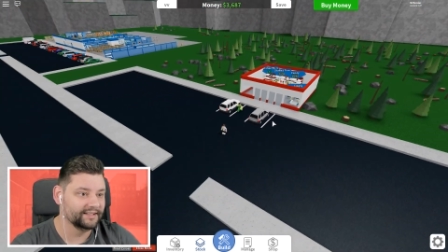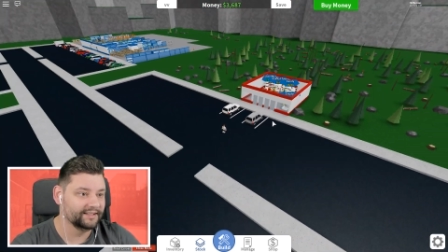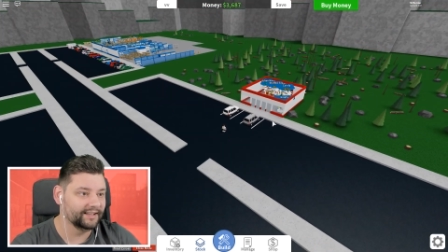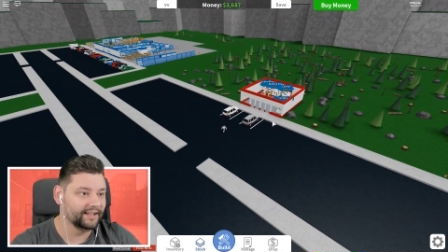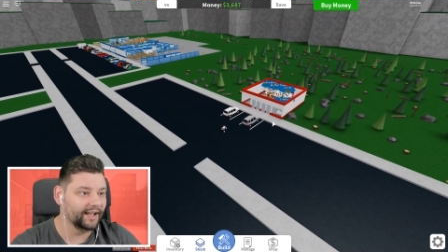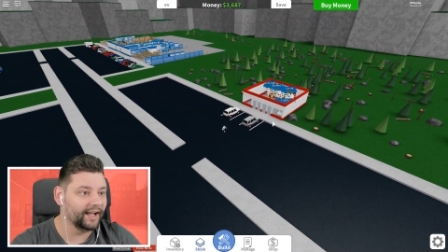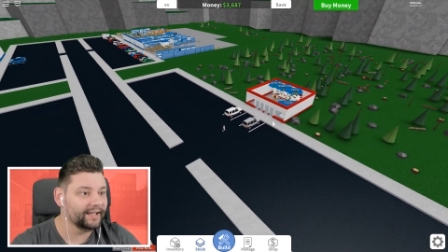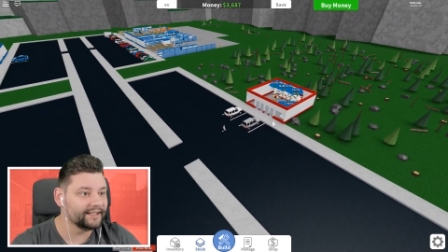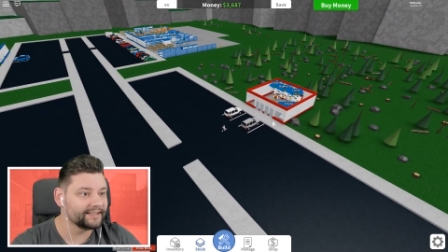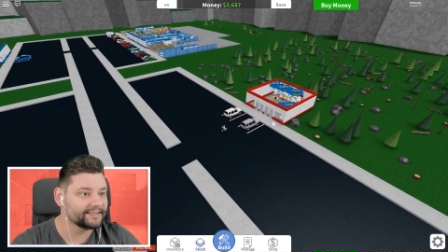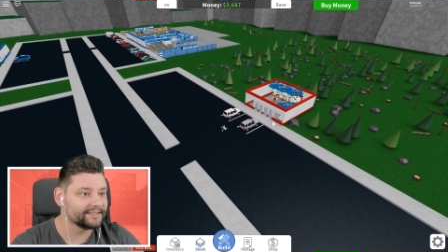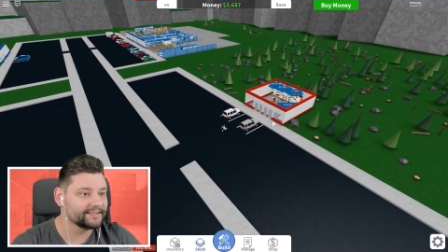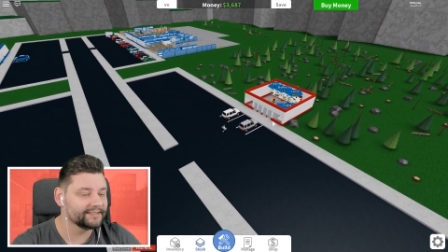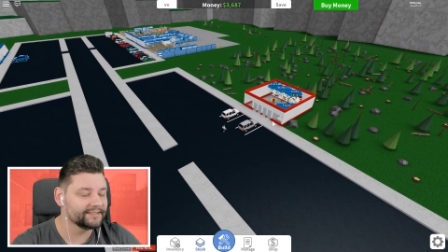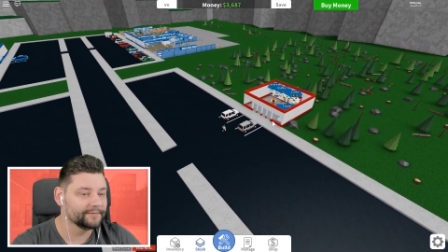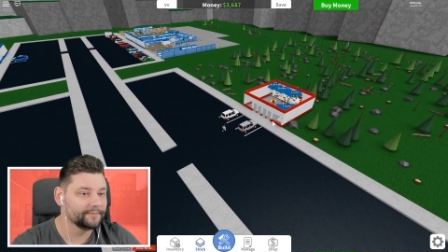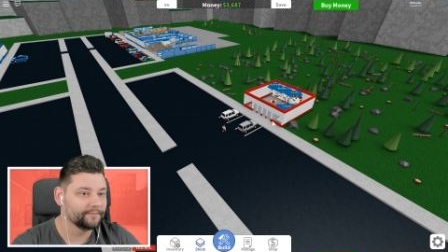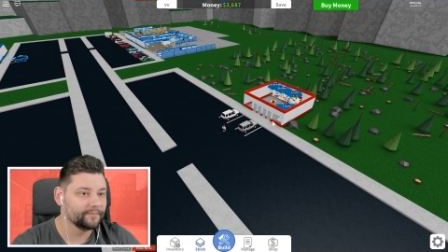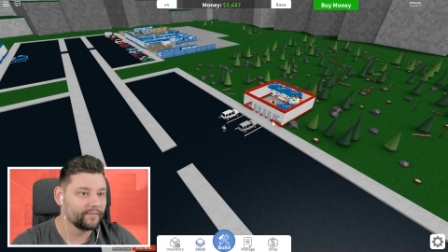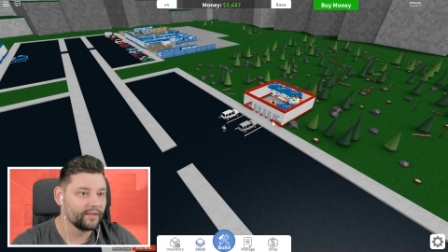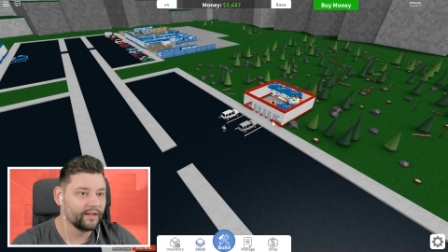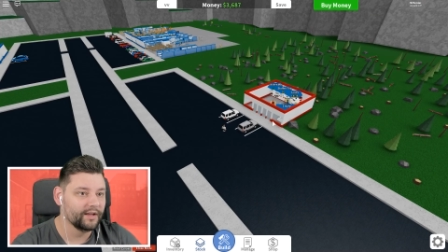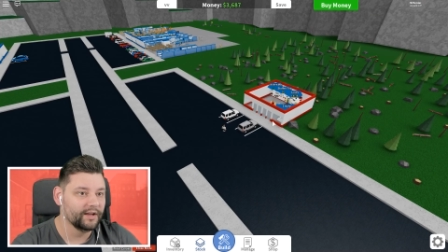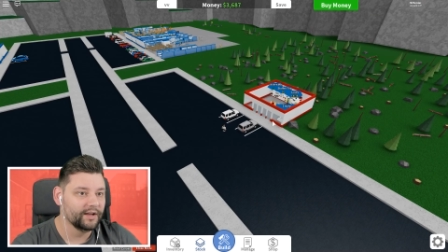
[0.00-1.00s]
Nice.
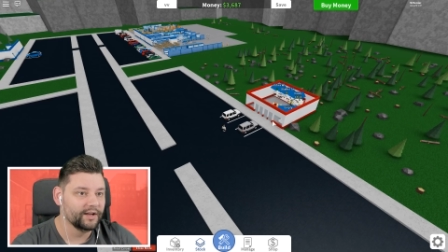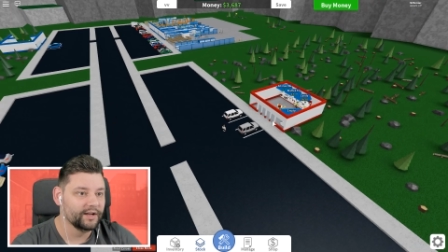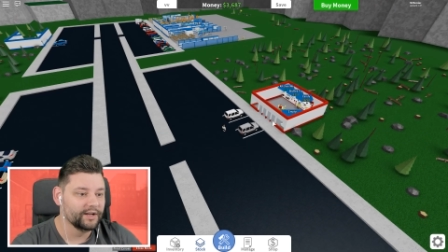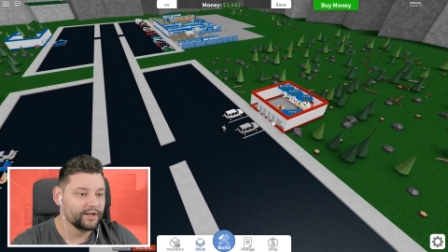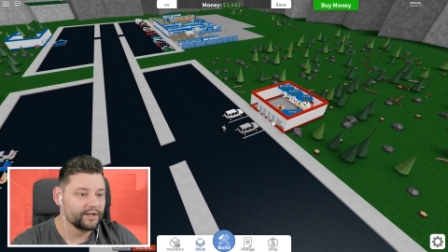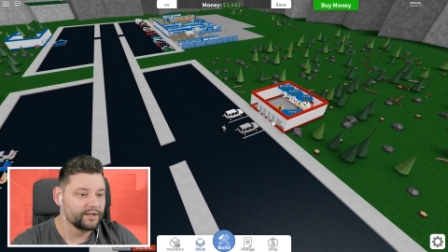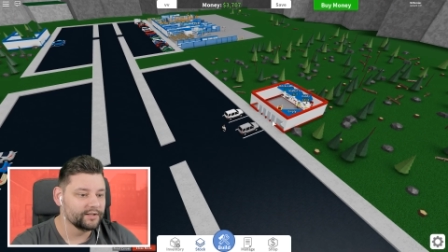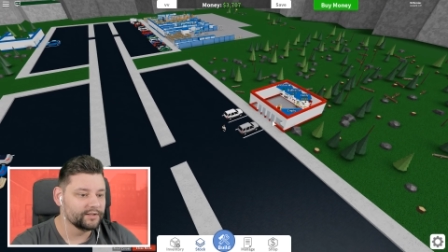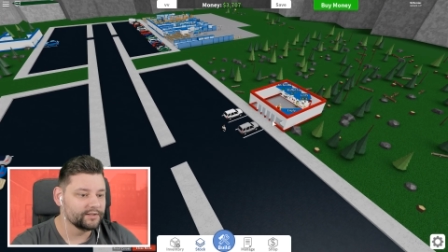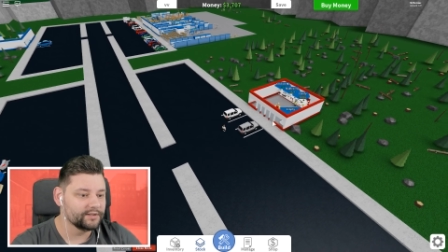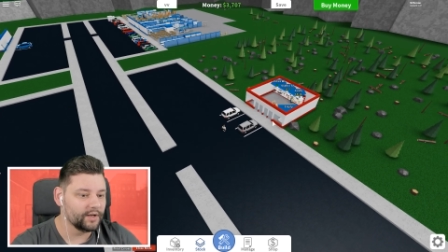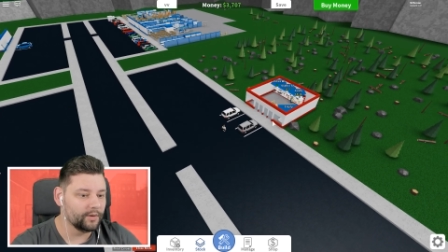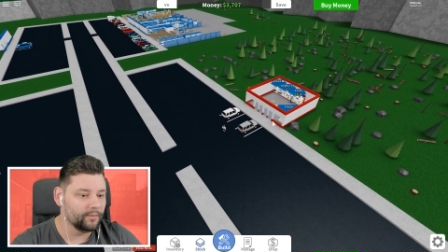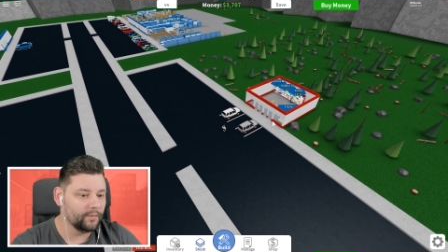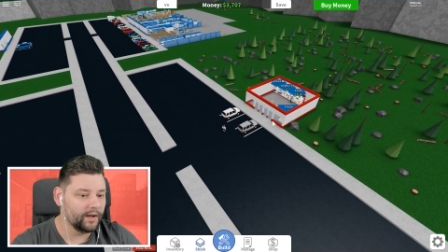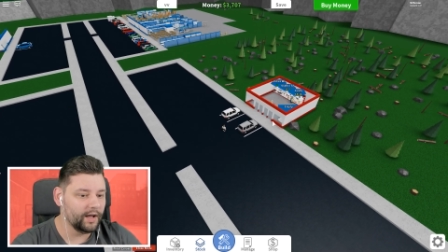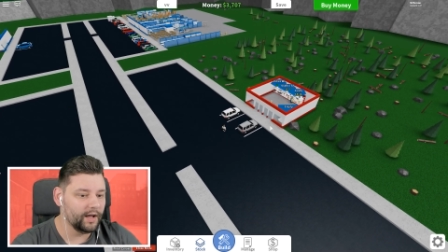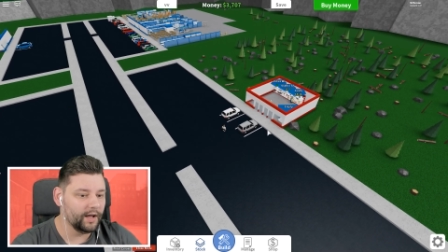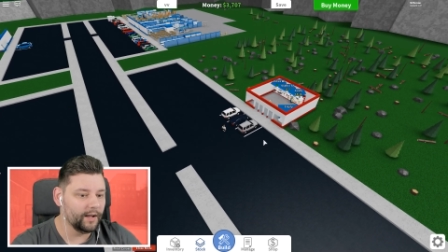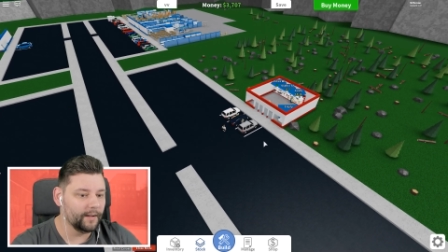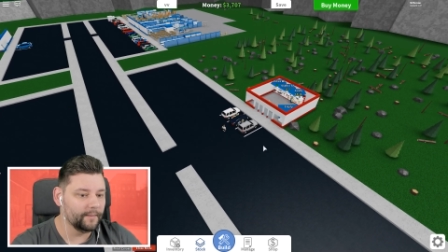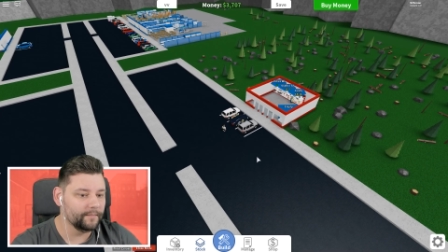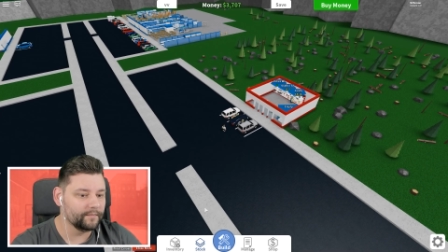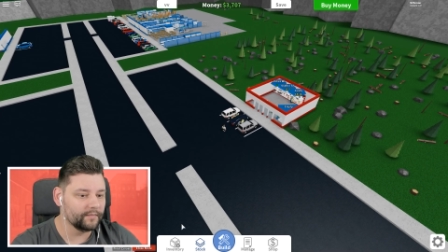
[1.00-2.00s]
So,
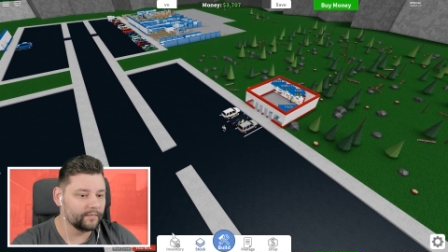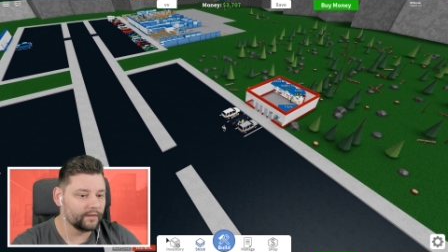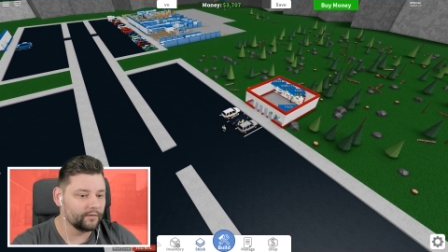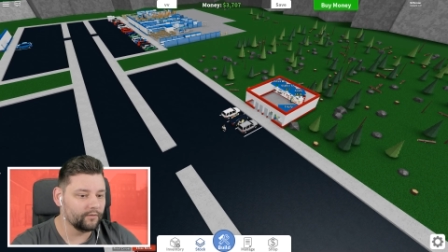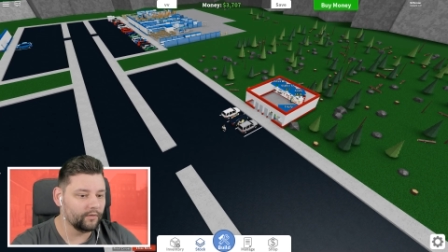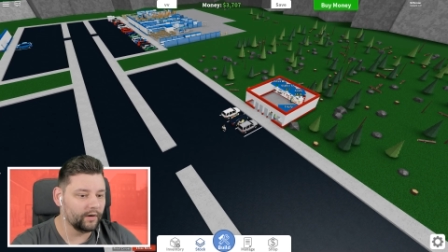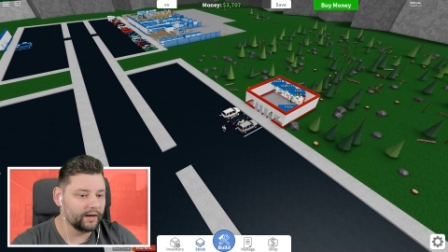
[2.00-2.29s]
um,